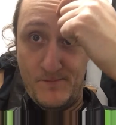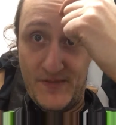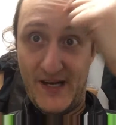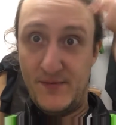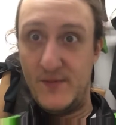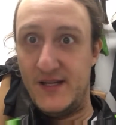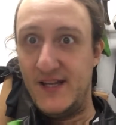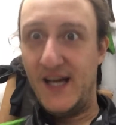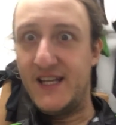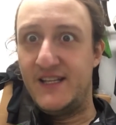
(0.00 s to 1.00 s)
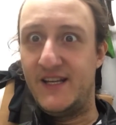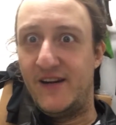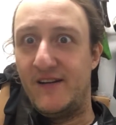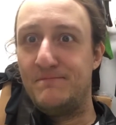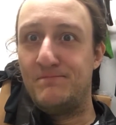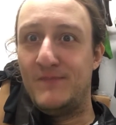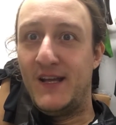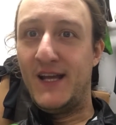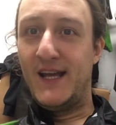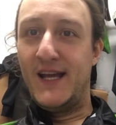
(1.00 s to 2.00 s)
top of my noggin here.
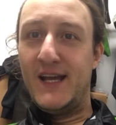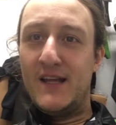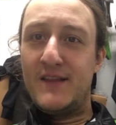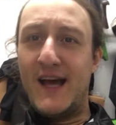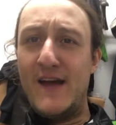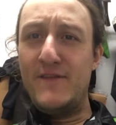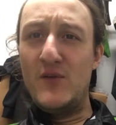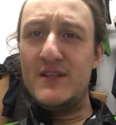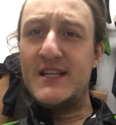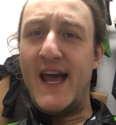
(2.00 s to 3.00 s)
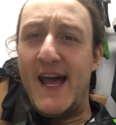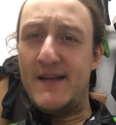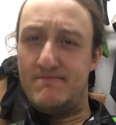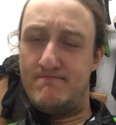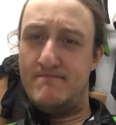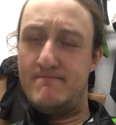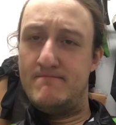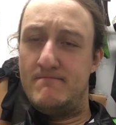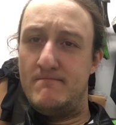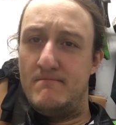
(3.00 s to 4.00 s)
The iPhone 10
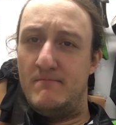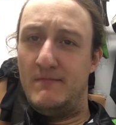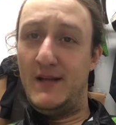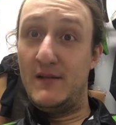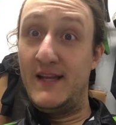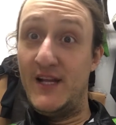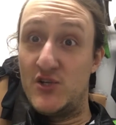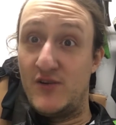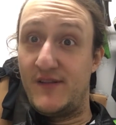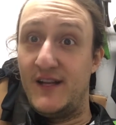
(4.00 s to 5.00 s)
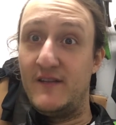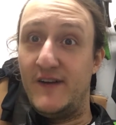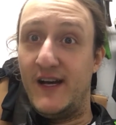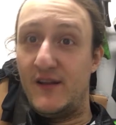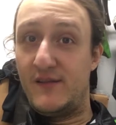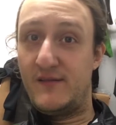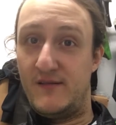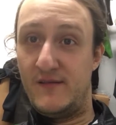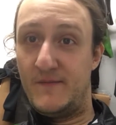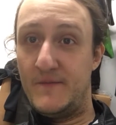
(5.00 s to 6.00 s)
is an interesting
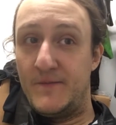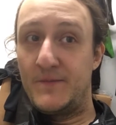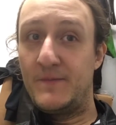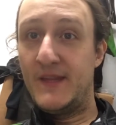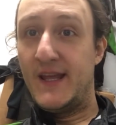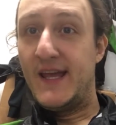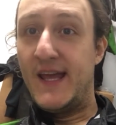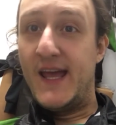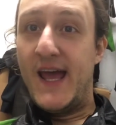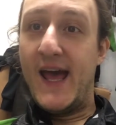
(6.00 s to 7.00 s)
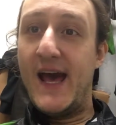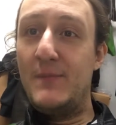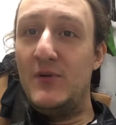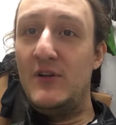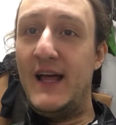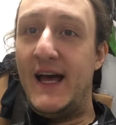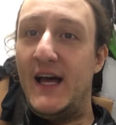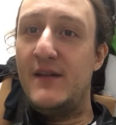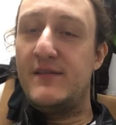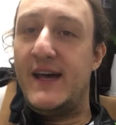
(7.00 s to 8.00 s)
device. Apple
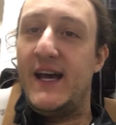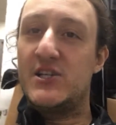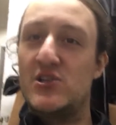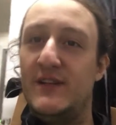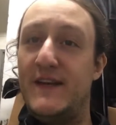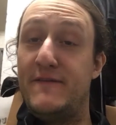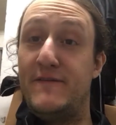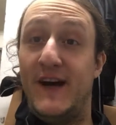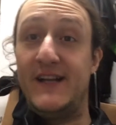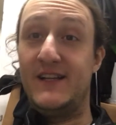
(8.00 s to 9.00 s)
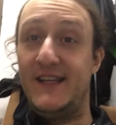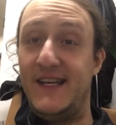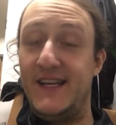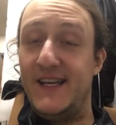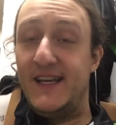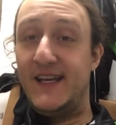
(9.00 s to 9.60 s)
has actually finally,